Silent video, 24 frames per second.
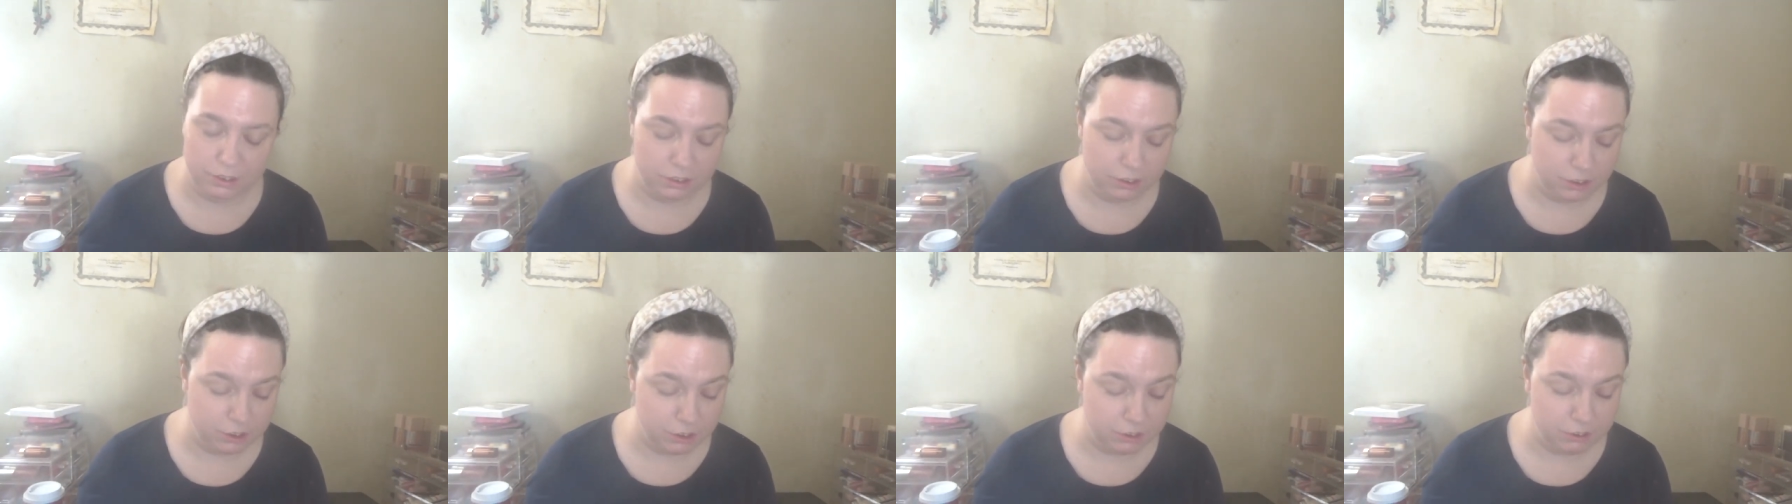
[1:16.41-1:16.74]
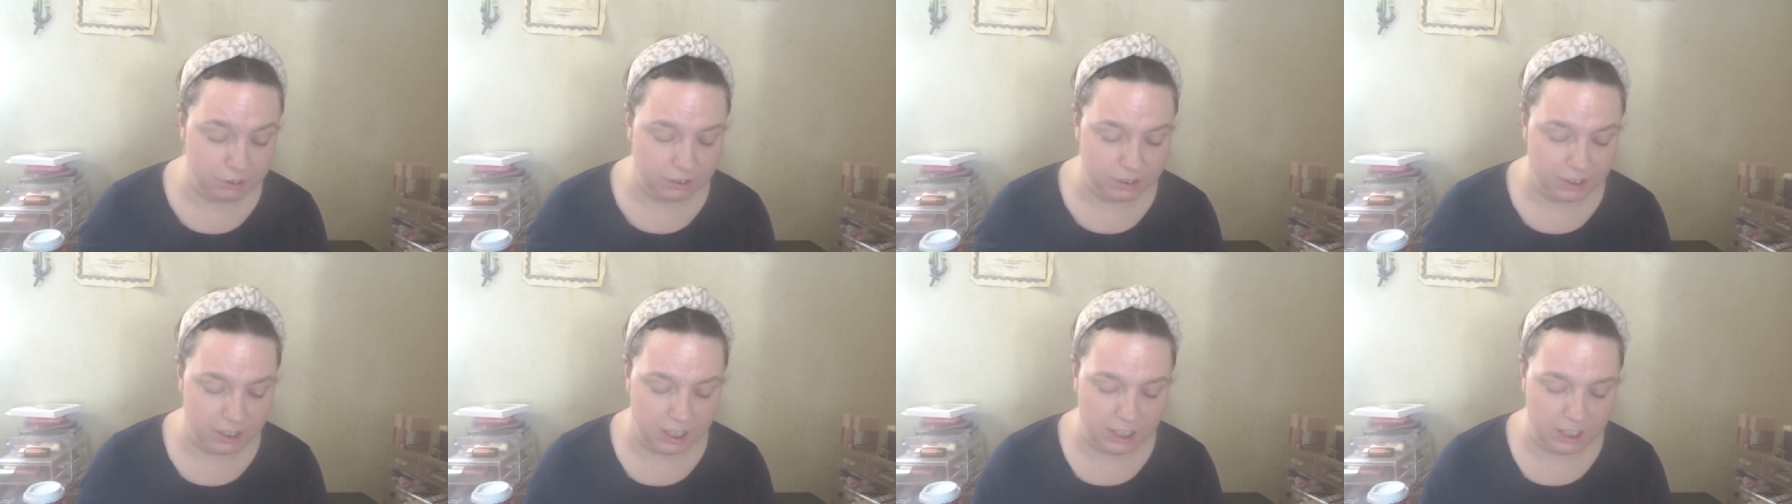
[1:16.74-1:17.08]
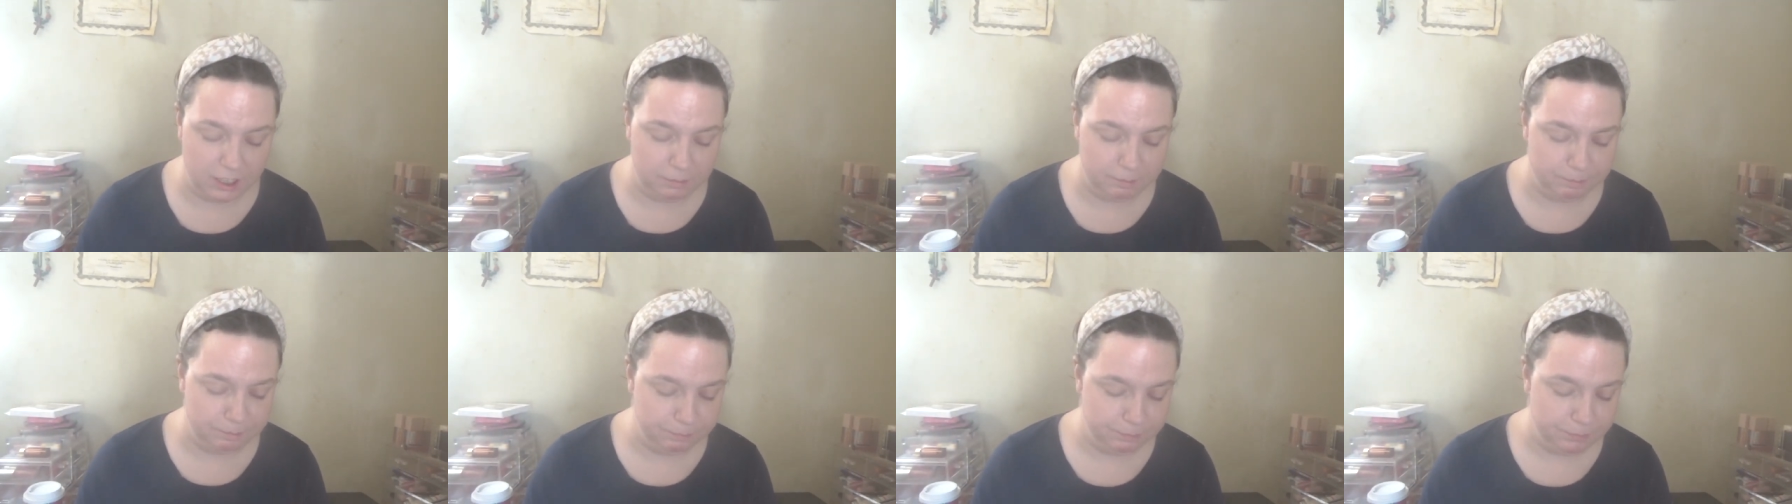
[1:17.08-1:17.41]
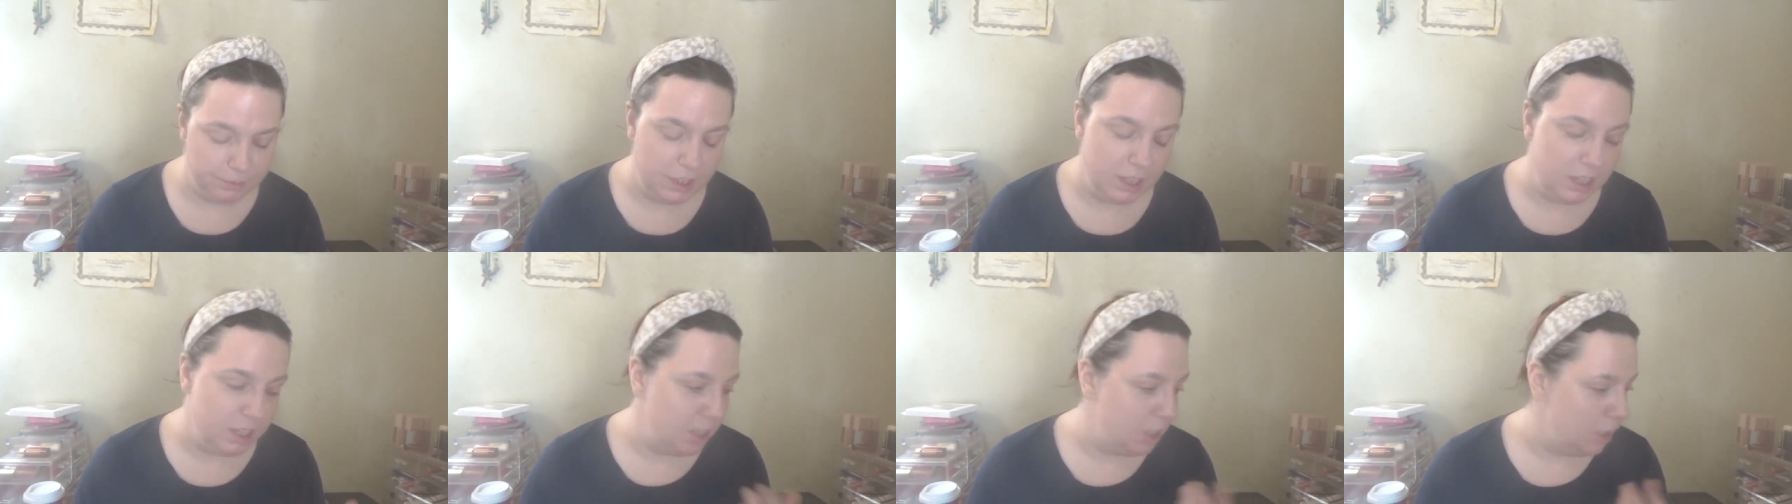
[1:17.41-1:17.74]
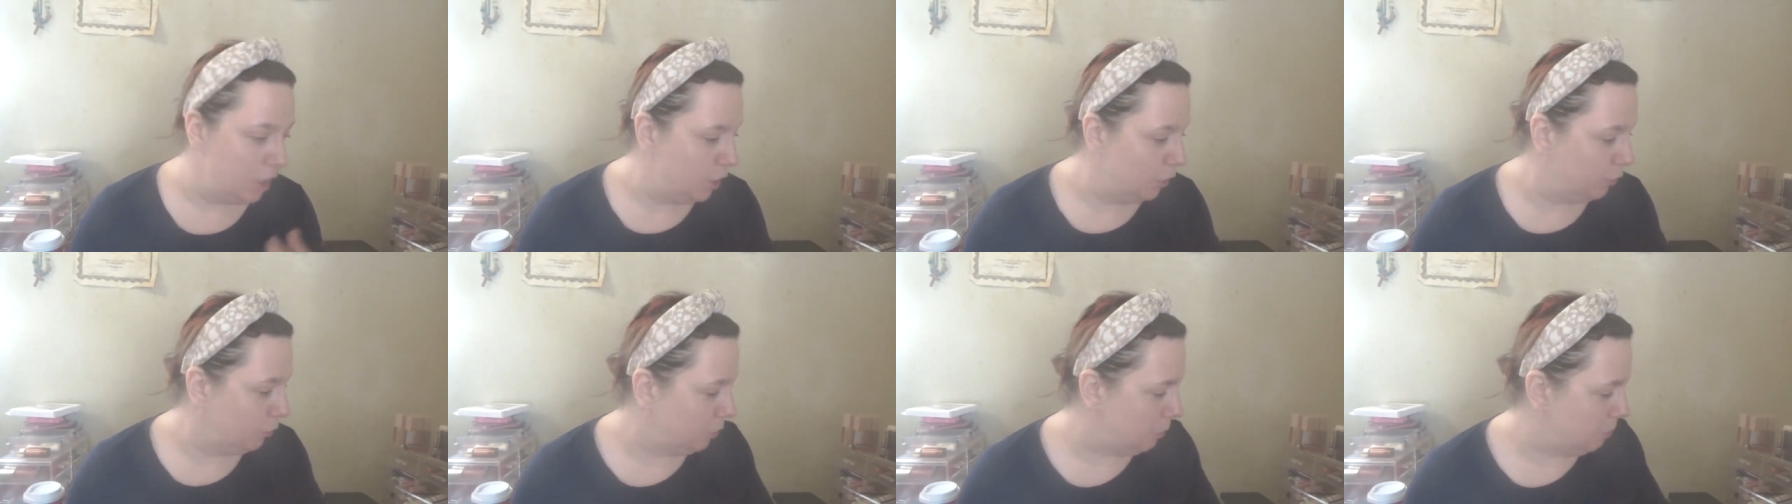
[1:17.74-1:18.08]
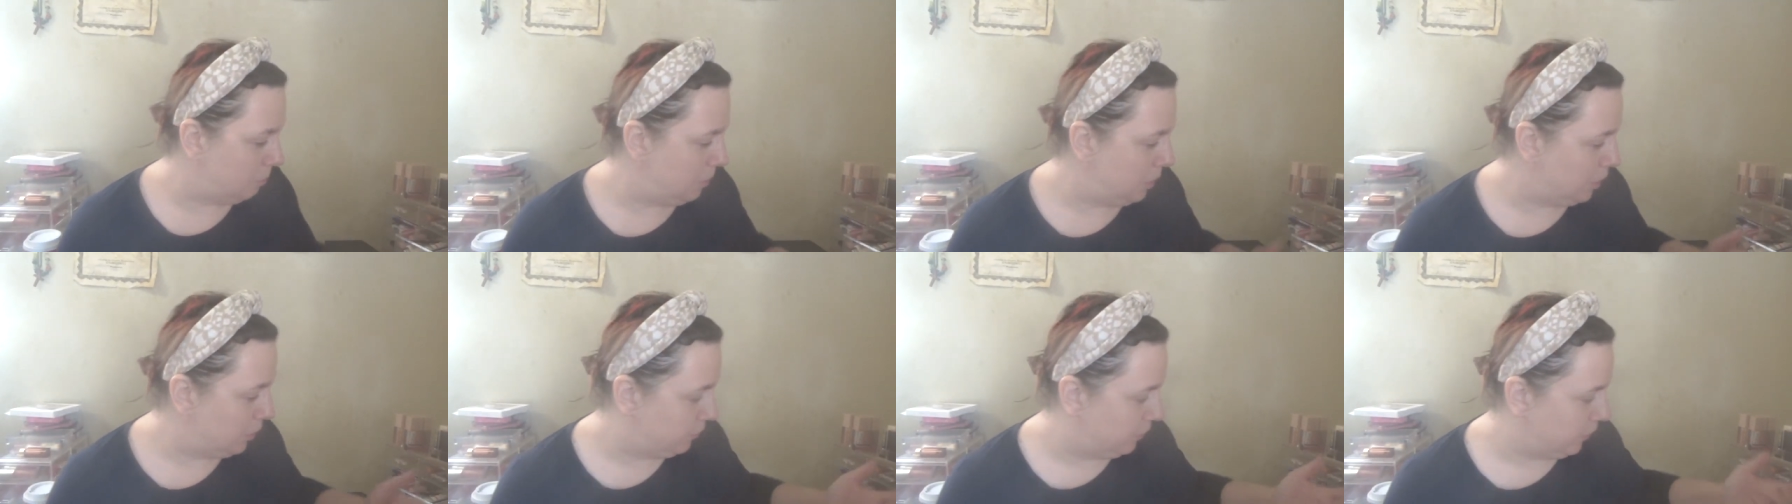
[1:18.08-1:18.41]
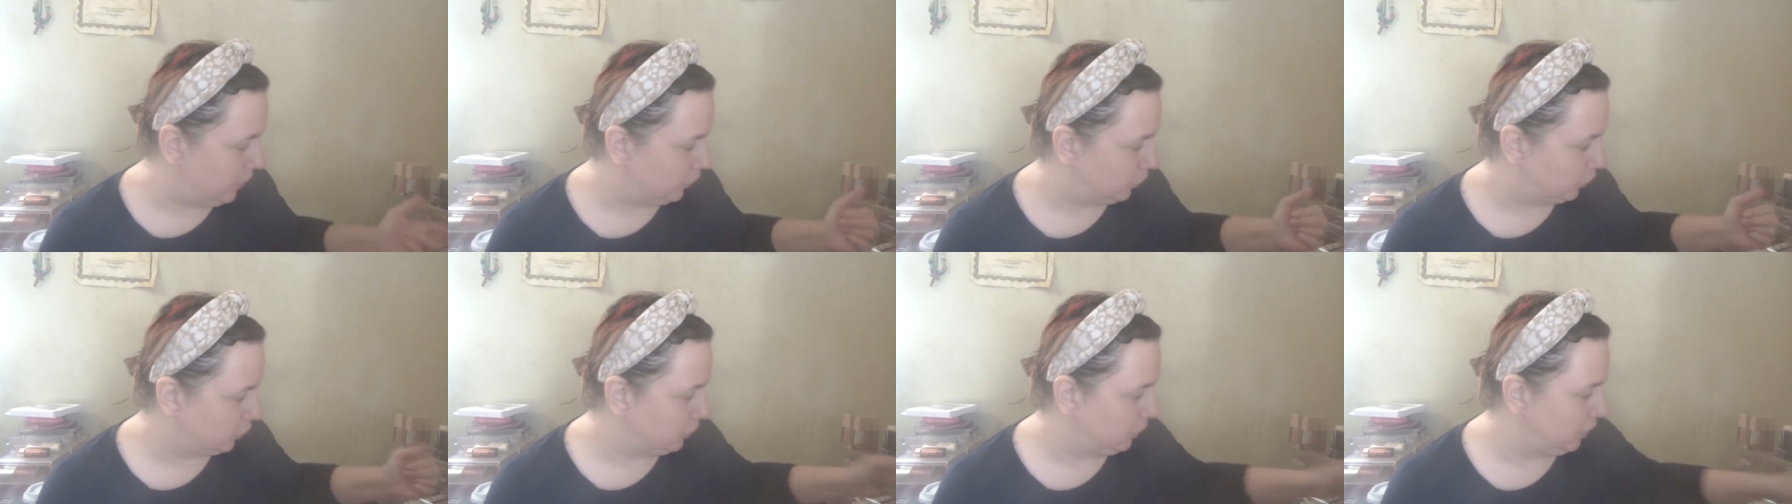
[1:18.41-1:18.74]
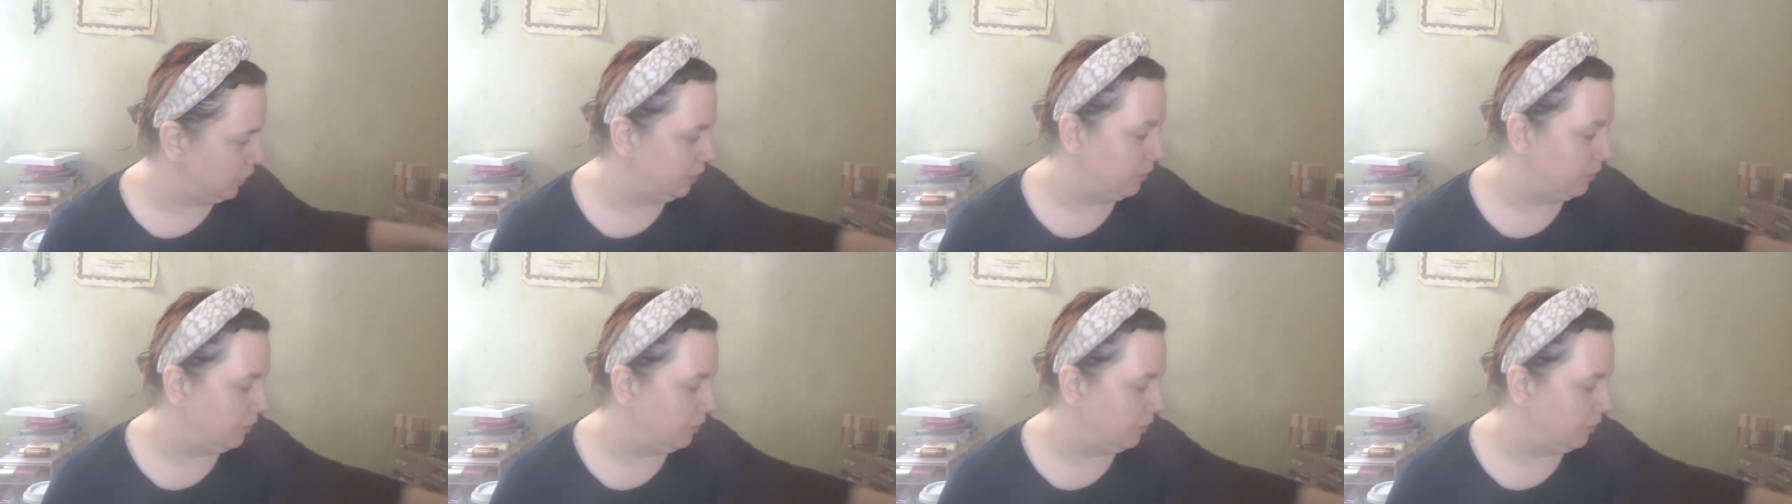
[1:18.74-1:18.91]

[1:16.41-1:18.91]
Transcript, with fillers: Thursday will be officially